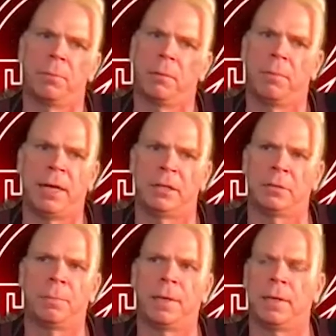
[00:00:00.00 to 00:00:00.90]
I mean,
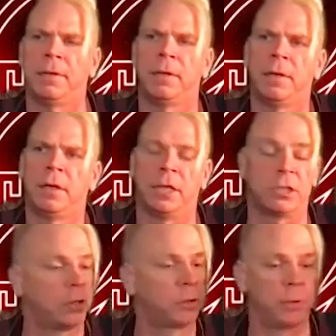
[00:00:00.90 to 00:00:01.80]
I
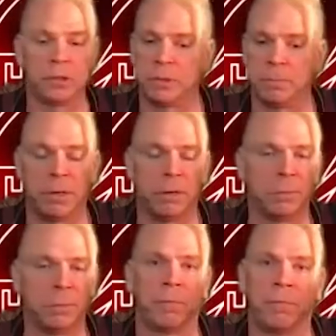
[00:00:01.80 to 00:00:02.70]
talked to her just
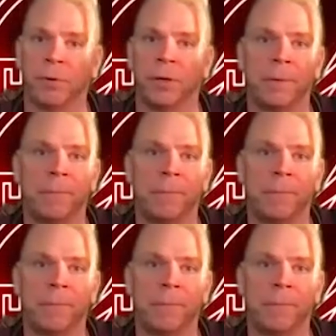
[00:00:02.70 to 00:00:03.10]
moments before